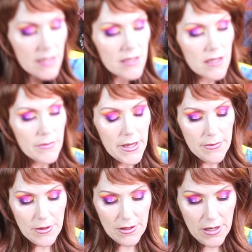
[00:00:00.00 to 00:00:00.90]
into the
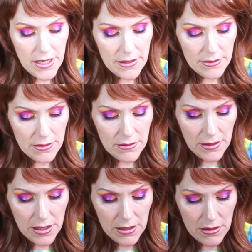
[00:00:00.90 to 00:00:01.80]
paper. Great.
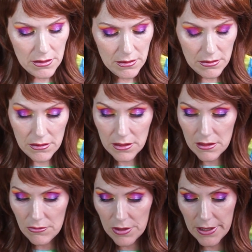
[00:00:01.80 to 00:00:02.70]
Okay. You
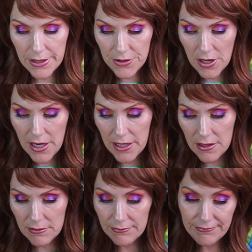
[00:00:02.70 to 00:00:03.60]
know, we'll let it dry,
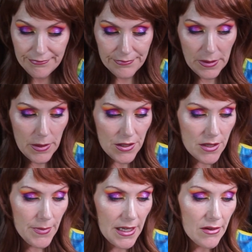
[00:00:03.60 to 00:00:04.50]
and maybe I'll
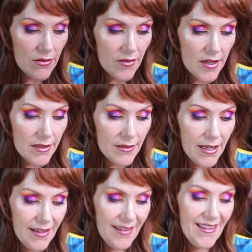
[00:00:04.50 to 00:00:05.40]
just paint over it
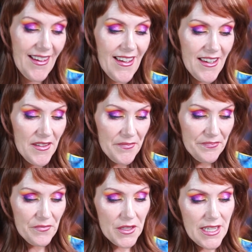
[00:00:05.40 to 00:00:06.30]

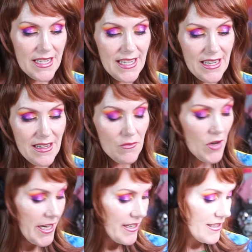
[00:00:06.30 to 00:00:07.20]
with titanium
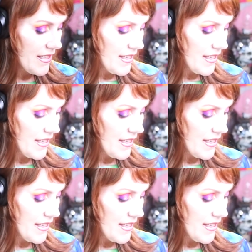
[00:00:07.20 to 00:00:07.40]
white in the